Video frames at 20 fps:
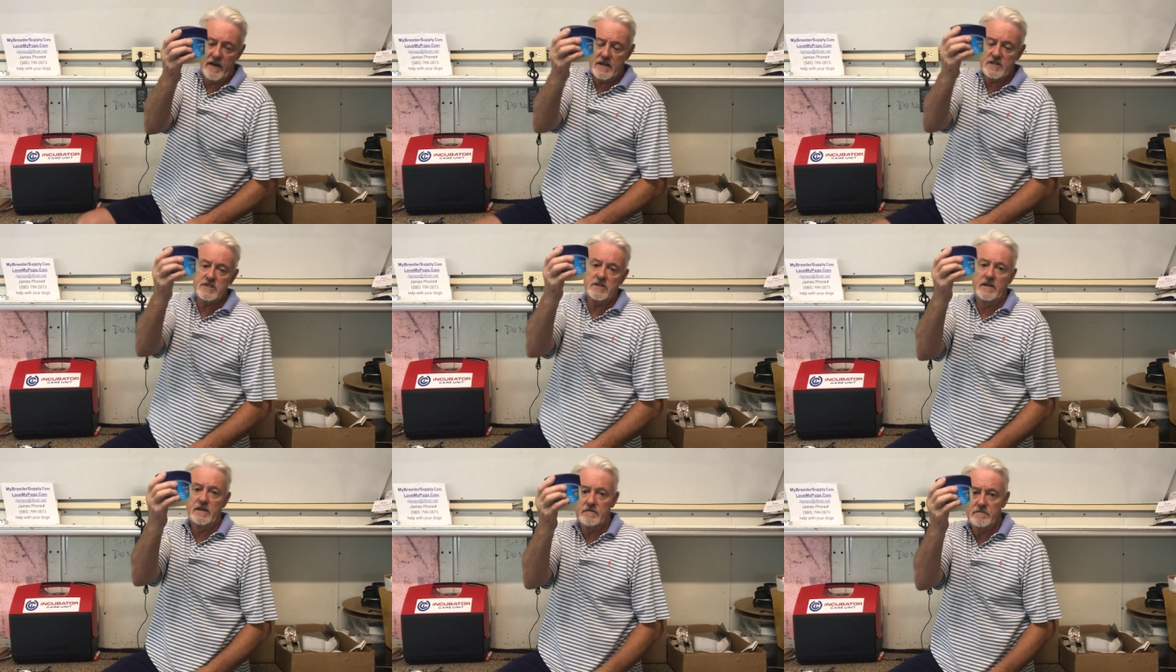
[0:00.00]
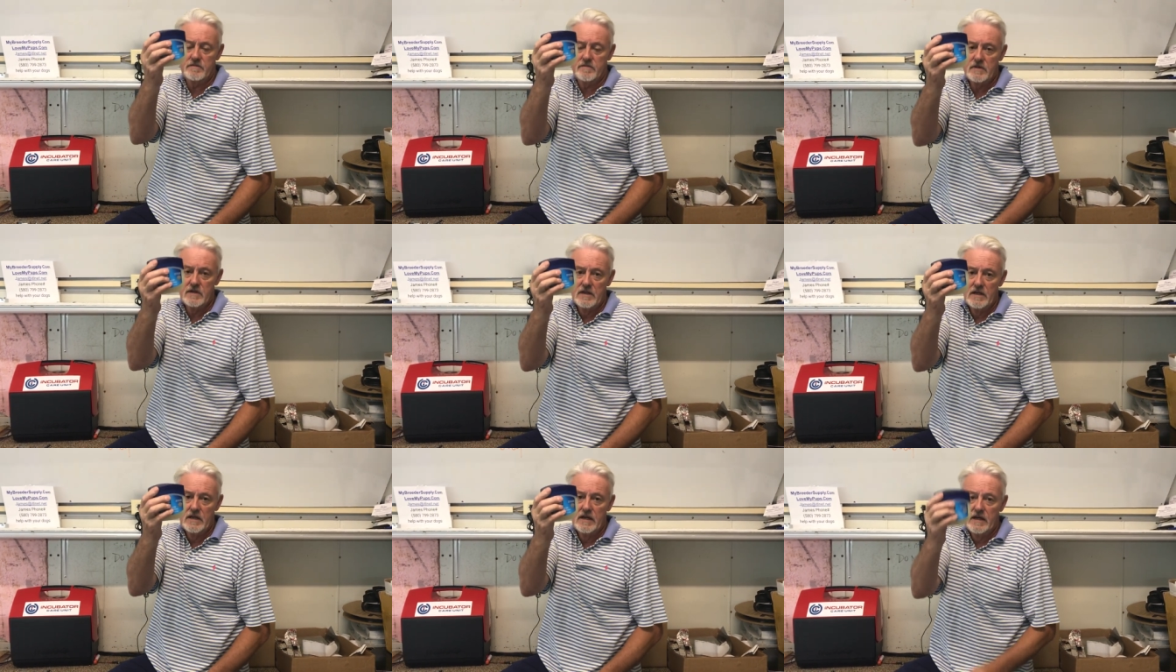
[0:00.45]
of Vaseline.
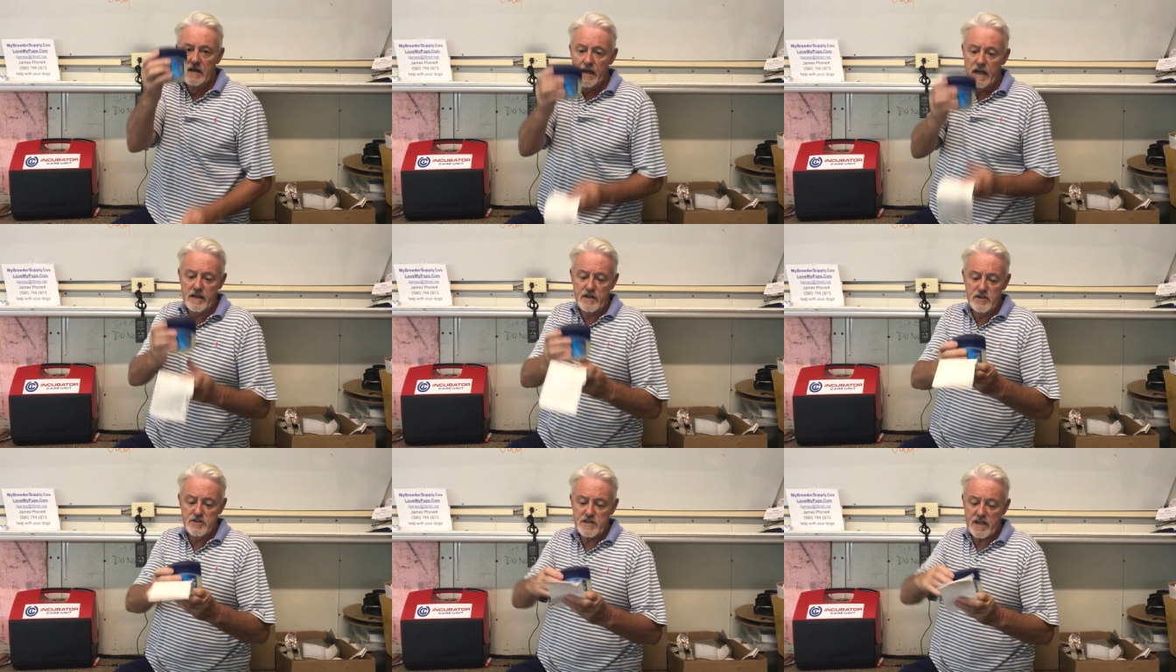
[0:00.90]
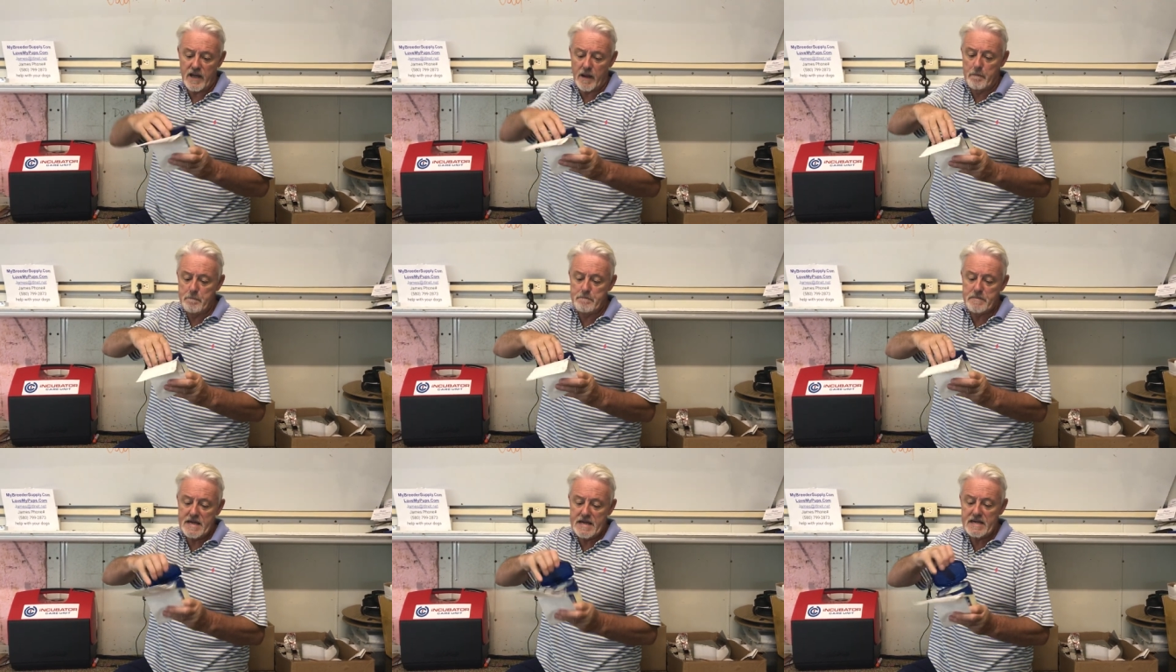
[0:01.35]
And you take
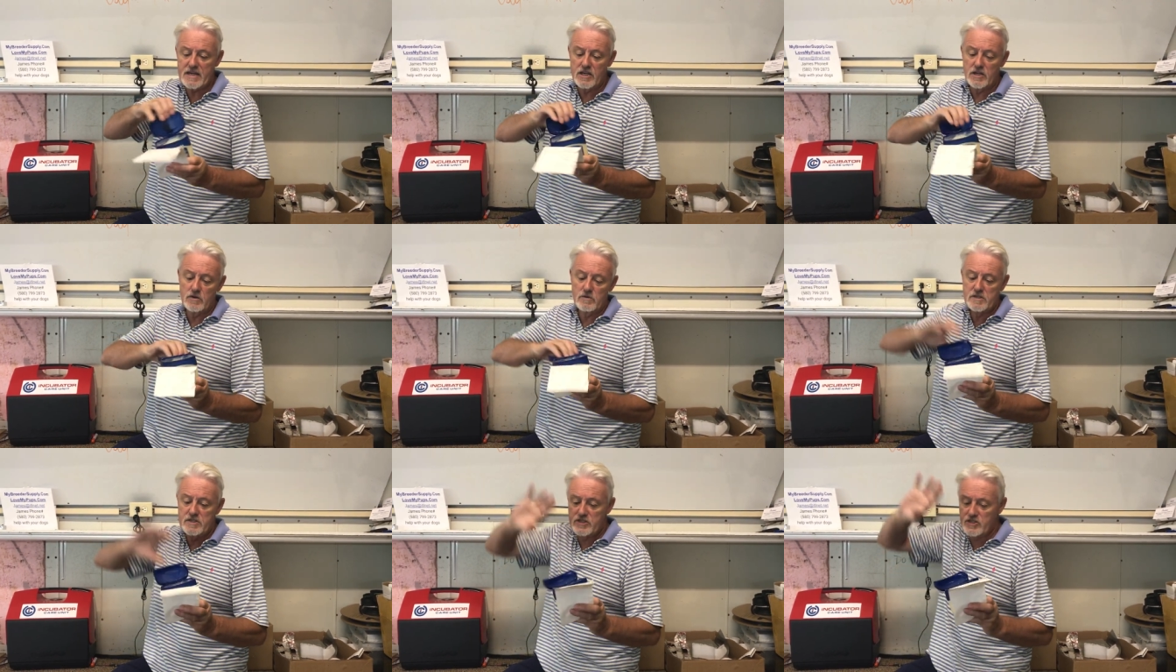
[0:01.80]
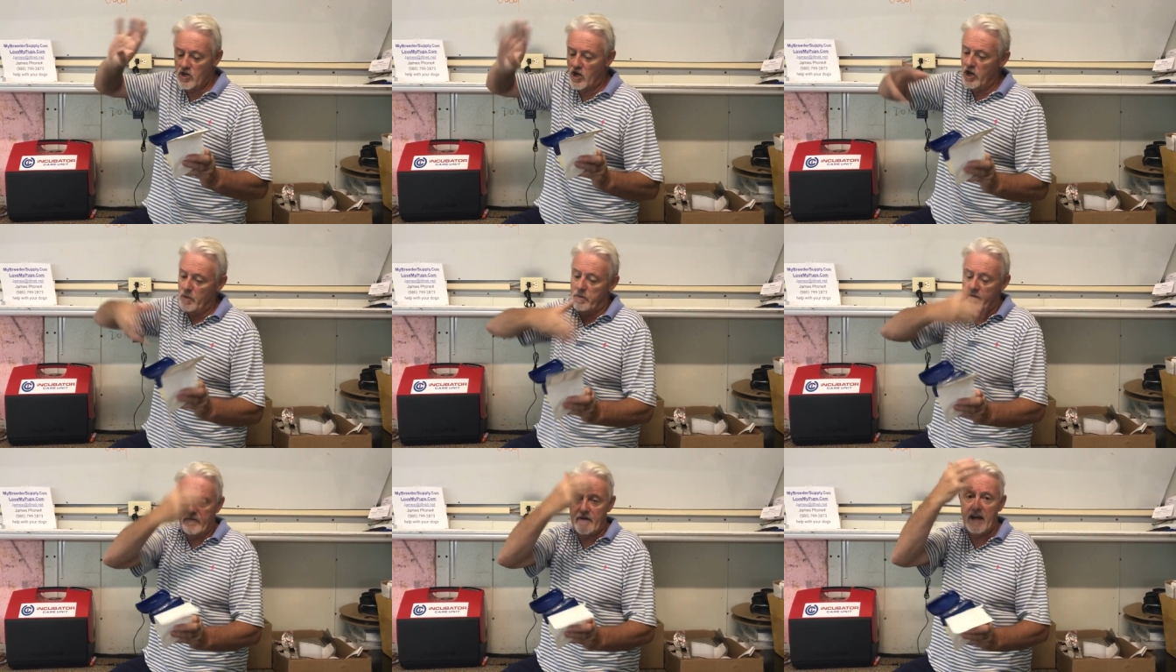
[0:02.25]
a big old
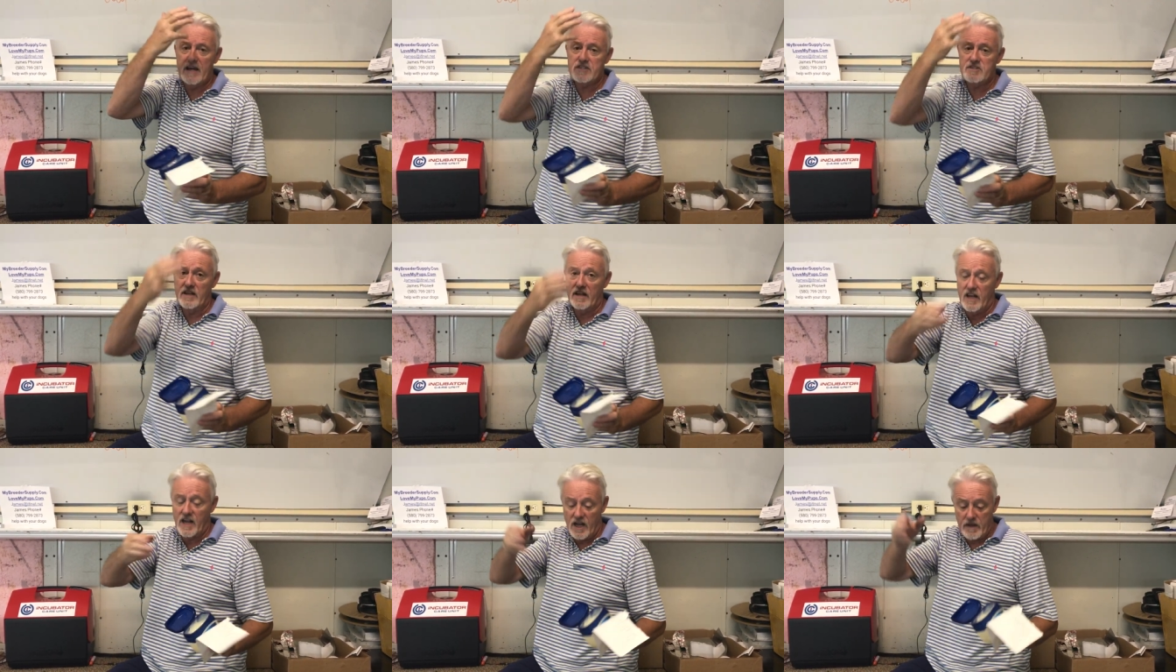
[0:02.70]
dollop of Vaseline.